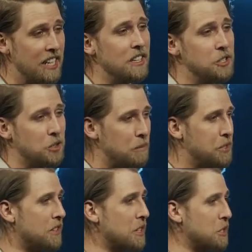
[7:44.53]
this
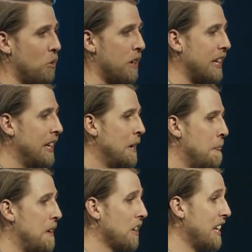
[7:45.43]
scripture this morning
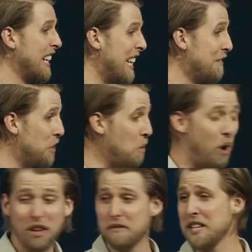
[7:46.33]
that are going to give you
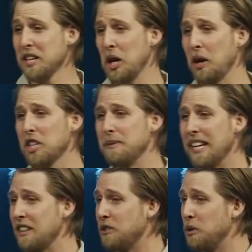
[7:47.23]
all of the encouragement
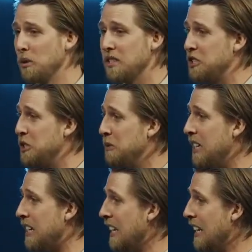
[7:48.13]
and the tools that you
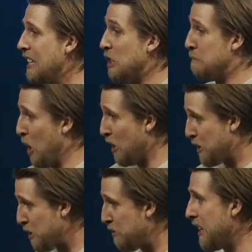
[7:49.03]
need to
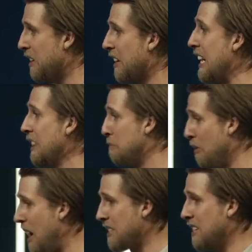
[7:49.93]
persevere in the
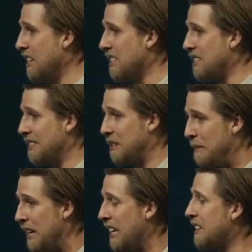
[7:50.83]
process and to
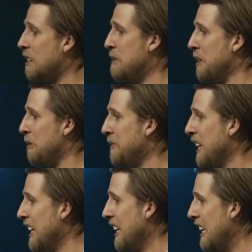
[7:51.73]
make it in the middle.
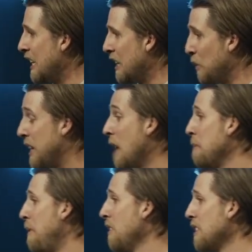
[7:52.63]
We come
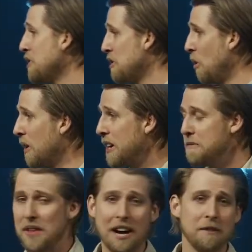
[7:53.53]
upon this story,
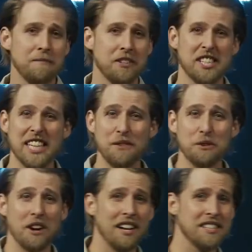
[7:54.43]
just to give you
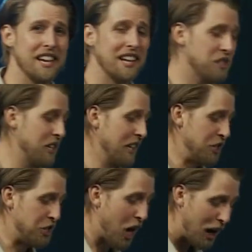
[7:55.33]
context,
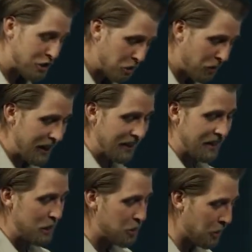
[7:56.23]
Joshua and
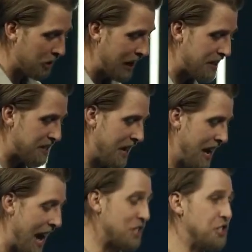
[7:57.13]
the Israelites
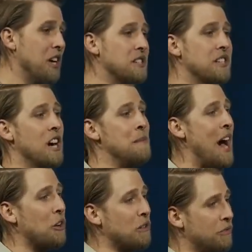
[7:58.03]
had just come
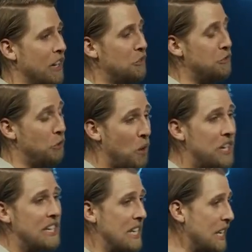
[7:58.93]
out of 40
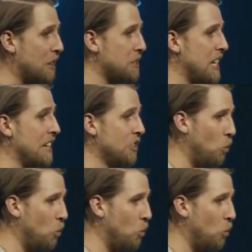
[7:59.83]
years in the